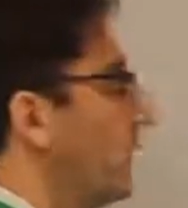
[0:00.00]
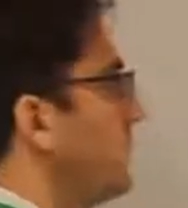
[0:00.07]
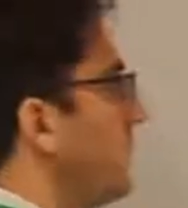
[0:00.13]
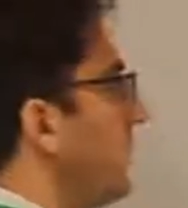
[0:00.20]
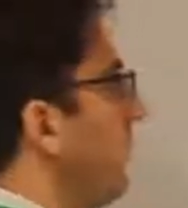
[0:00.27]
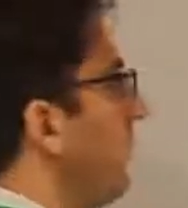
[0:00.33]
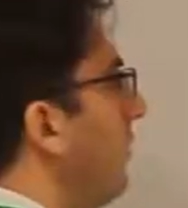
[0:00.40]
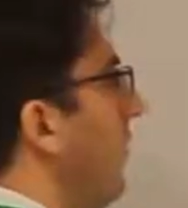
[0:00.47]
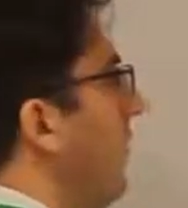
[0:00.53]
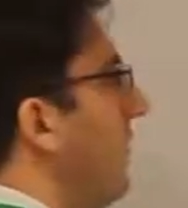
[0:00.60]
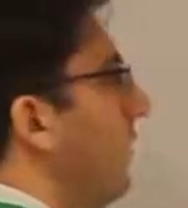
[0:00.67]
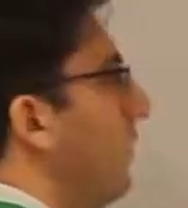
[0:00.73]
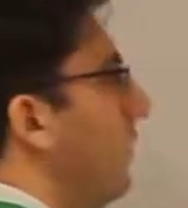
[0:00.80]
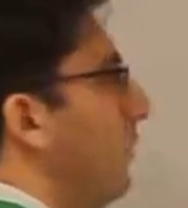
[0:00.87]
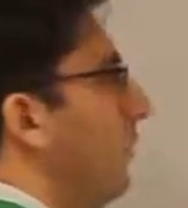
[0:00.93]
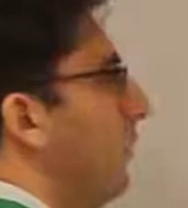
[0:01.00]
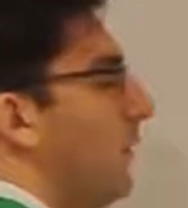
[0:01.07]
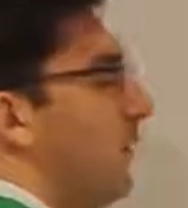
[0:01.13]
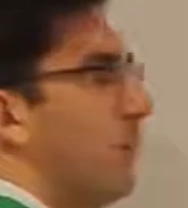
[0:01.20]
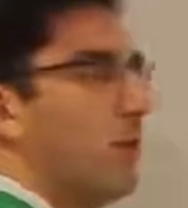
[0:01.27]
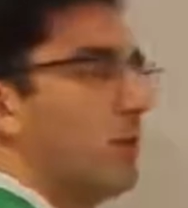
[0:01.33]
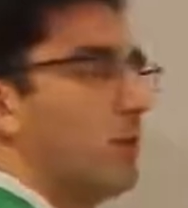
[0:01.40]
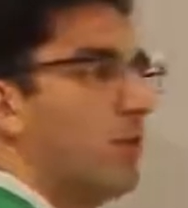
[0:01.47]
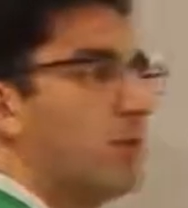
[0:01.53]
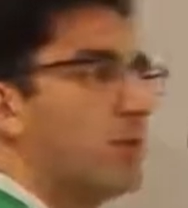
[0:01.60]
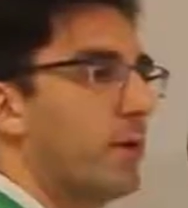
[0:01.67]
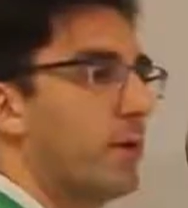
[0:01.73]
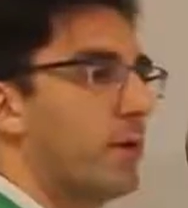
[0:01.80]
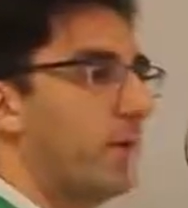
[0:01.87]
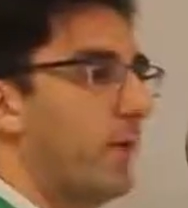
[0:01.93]
So very
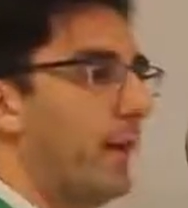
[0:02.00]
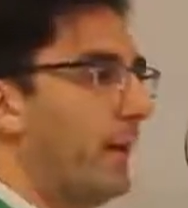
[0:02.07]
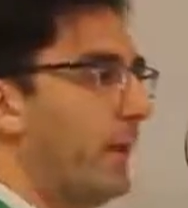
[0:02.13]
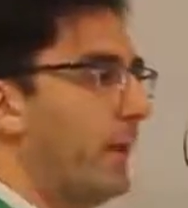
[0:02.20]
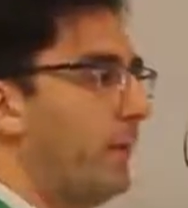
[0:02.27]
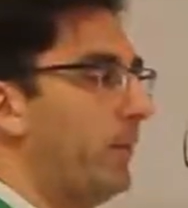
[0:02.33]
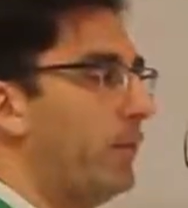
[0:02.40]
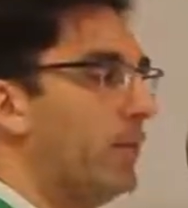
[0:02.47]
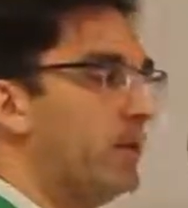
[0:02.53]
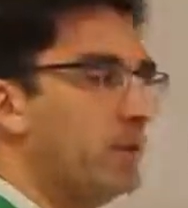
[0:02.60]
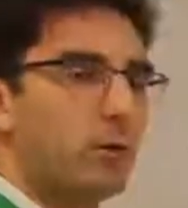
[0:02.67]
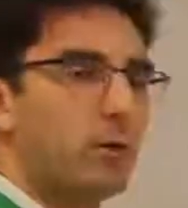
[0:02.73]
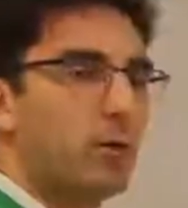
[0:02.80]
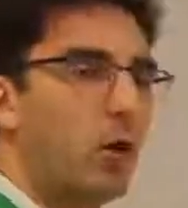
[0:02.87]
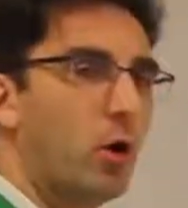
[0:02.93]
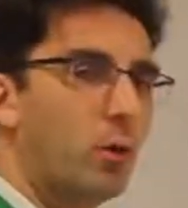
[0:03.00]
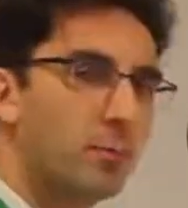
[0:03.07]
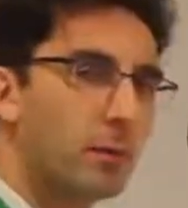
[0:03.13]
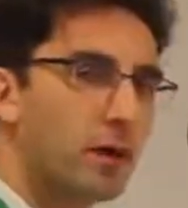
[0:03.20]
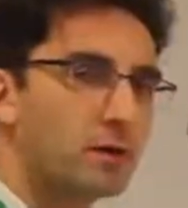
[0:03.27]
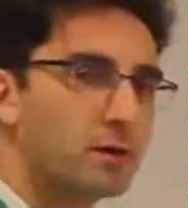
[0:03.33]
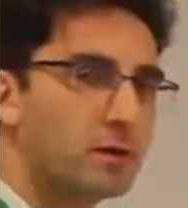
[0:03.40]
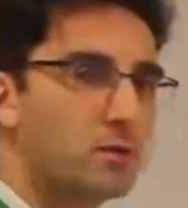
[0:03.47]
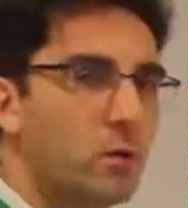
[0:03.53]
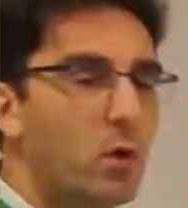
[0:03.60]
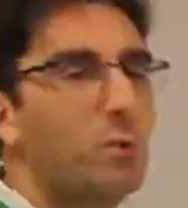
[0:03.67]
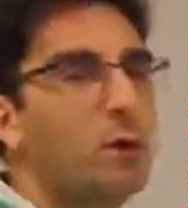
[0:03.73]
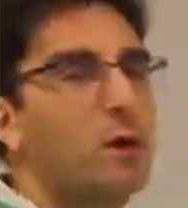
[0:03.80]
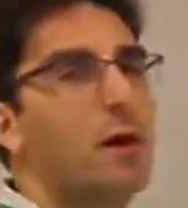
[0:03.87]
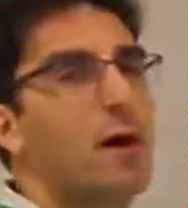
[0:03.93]
often political hot buttons
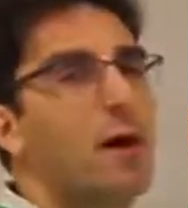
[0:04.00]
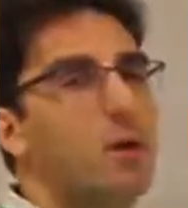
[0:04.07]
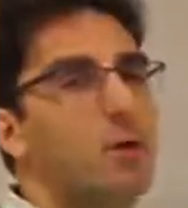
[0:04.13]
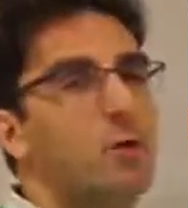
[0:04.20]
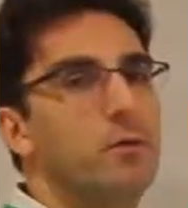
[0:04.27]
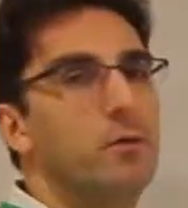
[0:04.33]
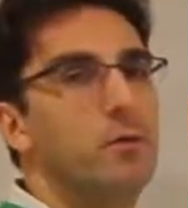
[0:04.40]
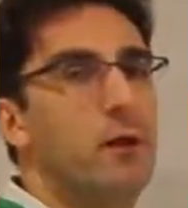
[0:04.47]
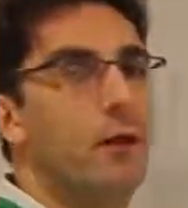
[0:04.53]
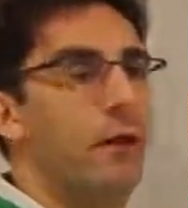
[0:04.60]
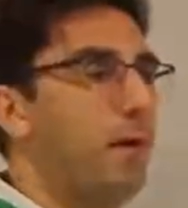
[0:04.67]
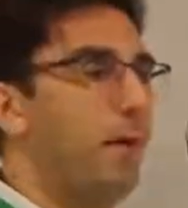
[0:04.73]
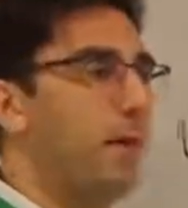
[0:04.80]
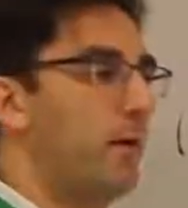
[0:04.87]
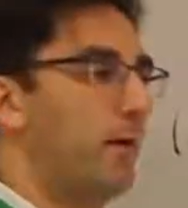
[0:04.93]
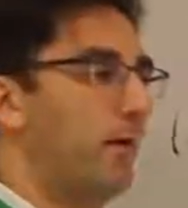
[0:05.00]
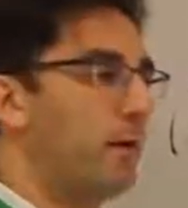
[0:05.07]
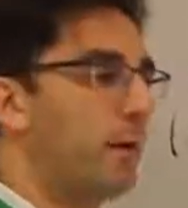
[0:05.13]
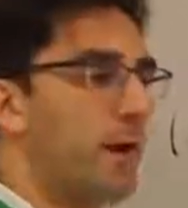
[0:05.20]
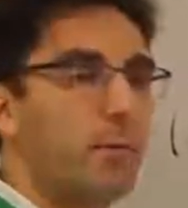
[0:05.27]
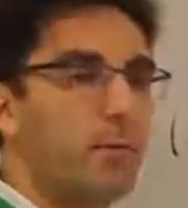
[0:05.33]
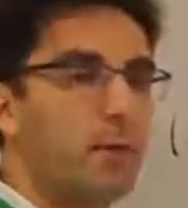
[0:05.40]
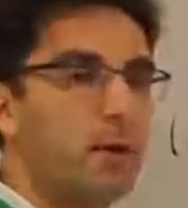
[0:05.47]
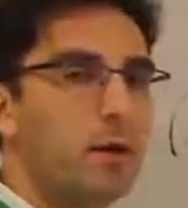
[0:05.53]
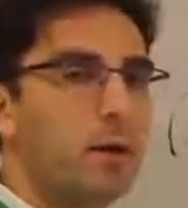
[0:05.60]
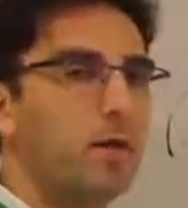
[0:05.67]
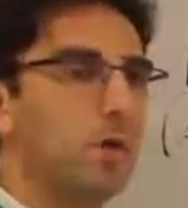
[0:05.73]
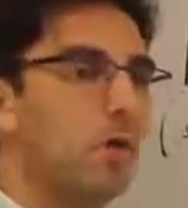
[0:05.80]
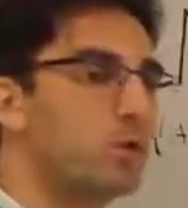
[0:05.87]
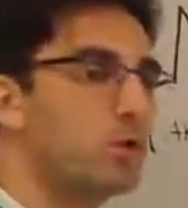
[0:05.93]
won't be allowed,
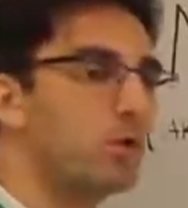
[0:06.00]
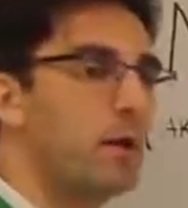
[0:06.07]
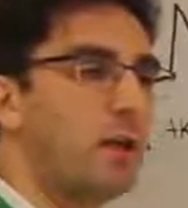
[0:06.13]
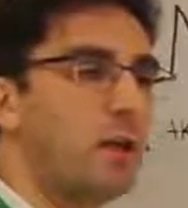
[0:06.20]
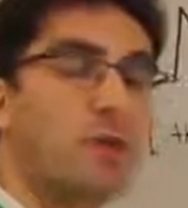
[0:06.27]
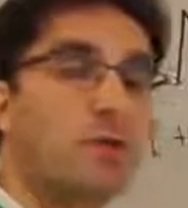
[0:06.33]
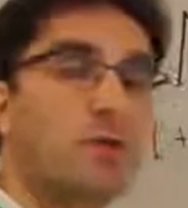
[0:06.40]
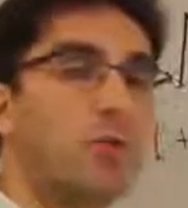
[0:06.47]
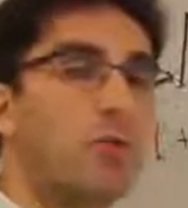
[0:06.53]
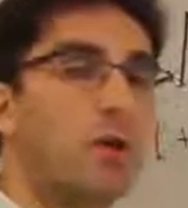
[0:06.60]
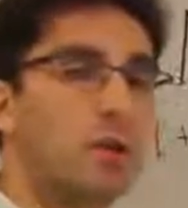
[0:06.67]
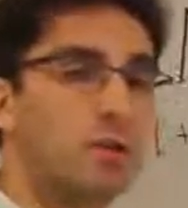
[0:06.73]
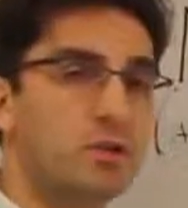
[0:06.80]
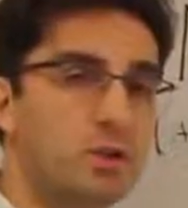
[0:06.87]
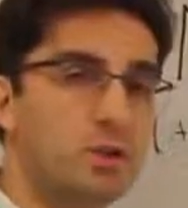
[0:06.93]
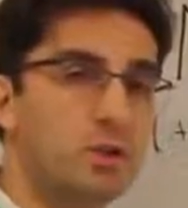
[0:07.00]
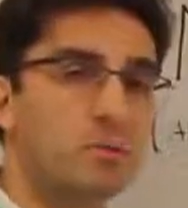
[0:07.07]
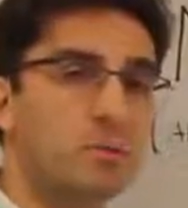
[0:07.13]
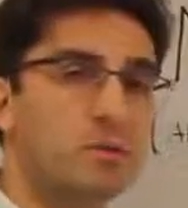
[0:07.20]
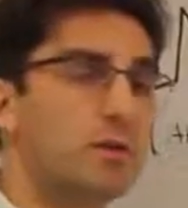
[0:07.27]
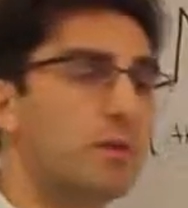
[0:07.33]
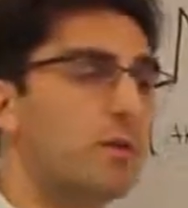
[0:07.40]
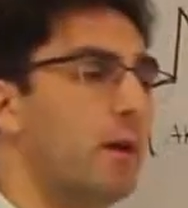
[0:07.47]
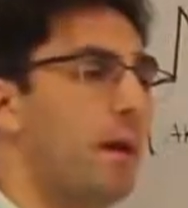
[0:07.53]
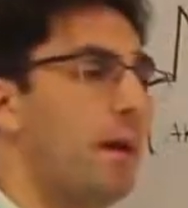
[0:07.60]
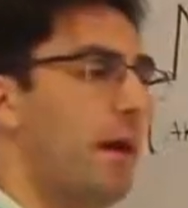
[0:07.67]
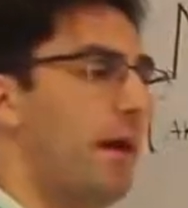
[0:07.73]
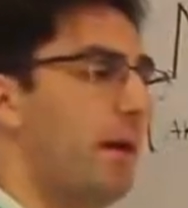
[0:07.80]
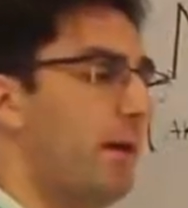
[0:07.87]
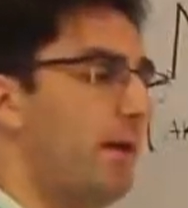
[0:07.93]
gambling, lottery, even when legitimate
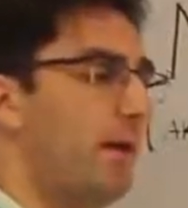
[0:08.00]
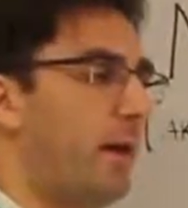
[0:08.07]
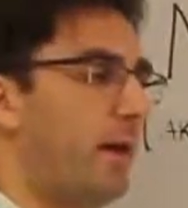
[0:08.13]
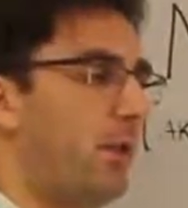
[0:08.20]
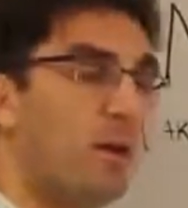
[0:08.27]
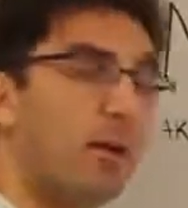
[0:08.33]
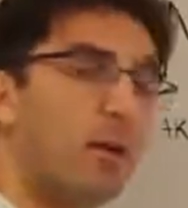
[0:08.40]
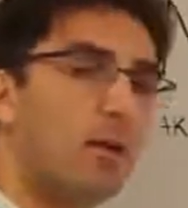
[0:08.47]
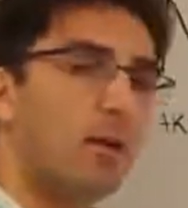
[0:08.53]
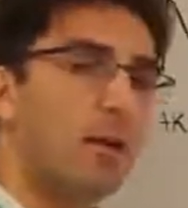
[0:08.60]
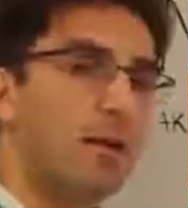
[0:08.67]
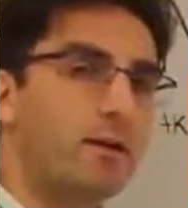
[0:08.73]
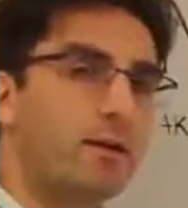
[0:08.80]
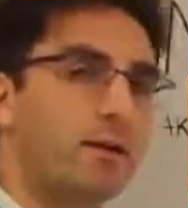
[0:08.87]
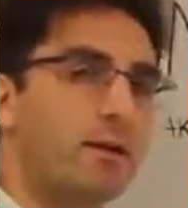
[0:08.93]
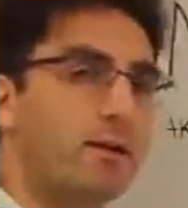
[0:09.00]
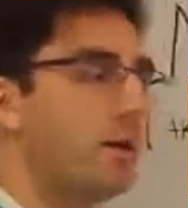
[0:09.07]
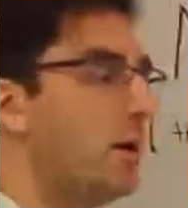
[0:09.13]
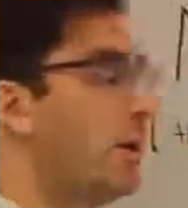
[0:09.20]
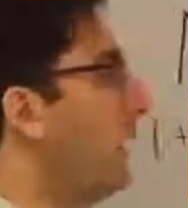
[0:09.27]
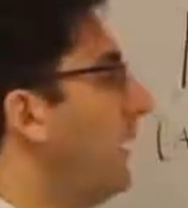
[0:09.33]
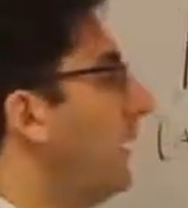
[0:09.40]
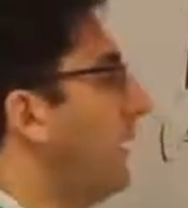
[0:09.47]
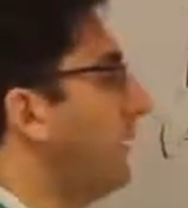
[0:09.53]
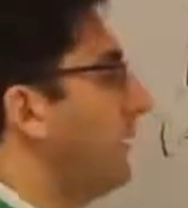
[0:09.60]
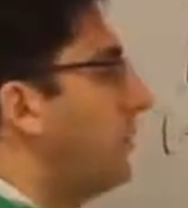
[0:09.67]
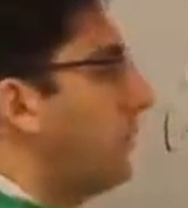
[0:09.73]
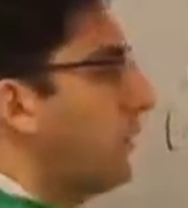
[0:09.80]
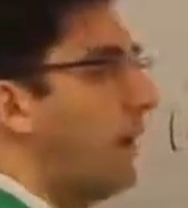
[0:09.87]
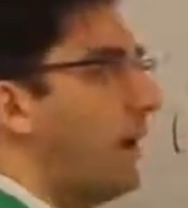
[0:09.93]
and regulated, is
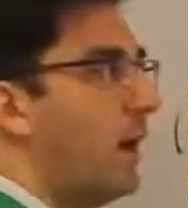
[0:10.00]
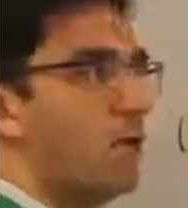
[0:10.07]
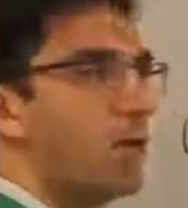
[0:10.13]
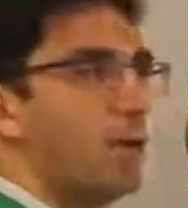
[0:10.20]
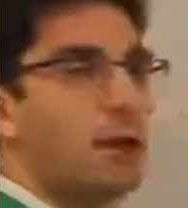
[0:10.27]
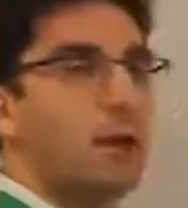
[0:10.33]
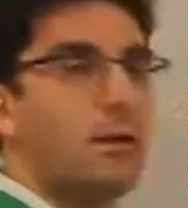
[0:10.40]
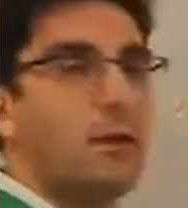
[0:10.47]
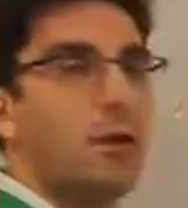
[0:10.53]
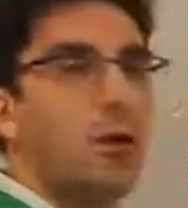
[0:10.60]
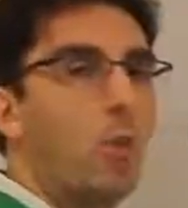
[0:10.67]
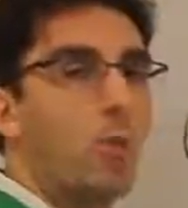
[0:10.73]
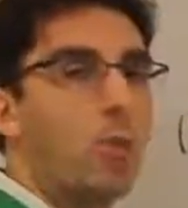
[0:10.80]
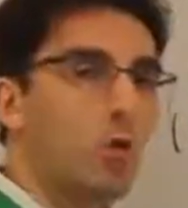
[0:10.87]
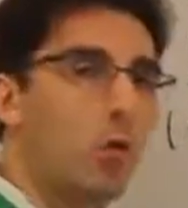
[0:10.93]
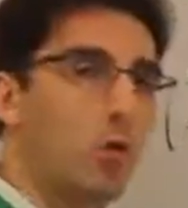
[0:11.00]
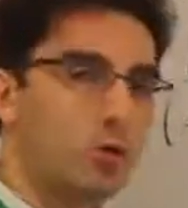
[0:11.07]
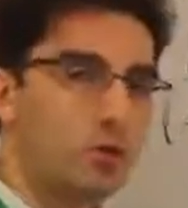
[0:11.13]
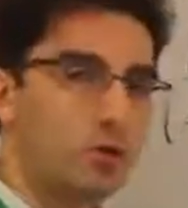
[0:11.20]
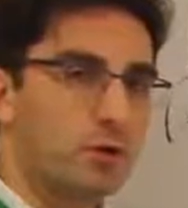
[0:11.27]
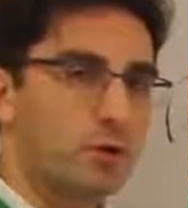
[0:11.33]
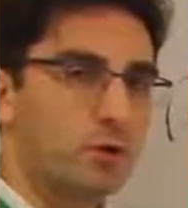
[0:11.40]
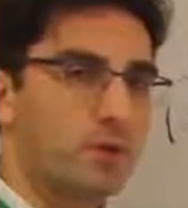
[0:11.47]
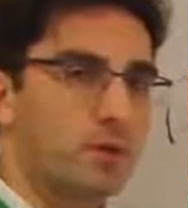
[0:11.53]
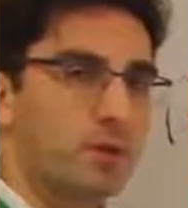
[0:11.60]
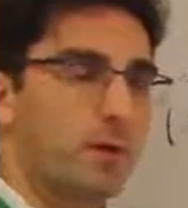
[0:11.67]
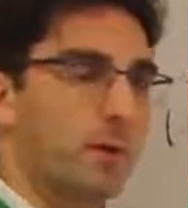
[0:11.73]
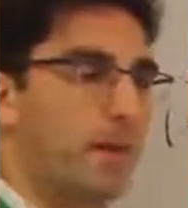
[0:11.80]
not allowed in the open auction.